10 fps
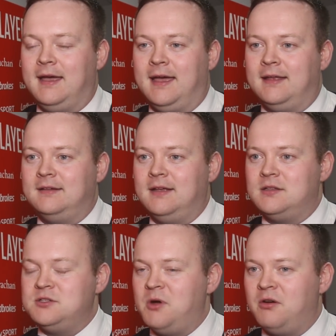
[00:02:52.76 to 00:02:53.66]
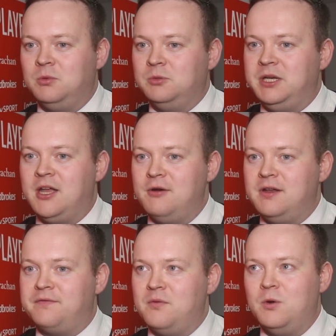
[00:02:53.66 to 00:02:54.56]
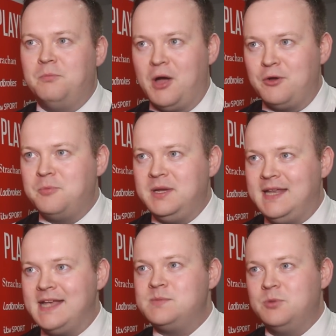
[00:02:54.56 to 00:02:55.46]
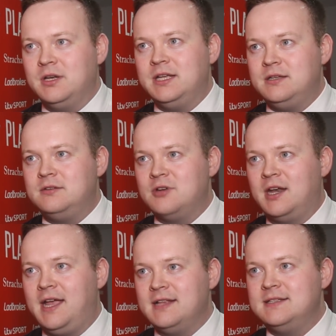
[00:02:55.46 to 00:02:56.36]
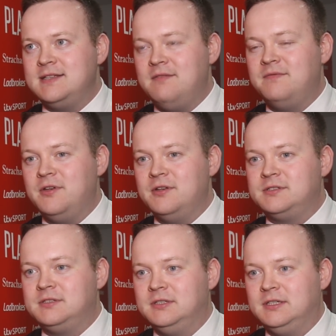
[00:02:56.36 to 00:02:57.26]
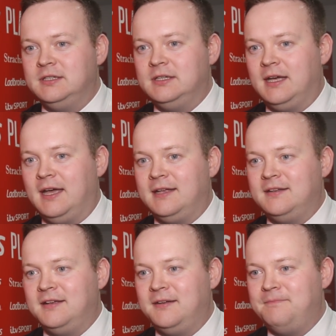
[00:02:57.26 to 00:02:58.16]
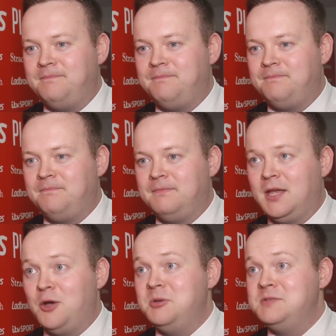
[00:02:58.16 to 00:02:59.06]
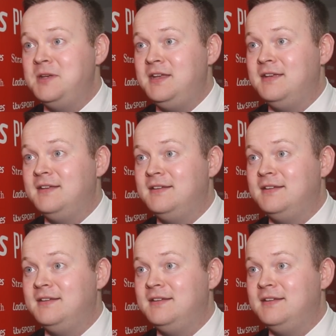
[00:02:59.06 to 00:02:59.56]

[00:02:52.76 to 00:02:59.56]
and tomorrow will be no different. We'll both be desperately trying to get to 10 first, and I hope it's me.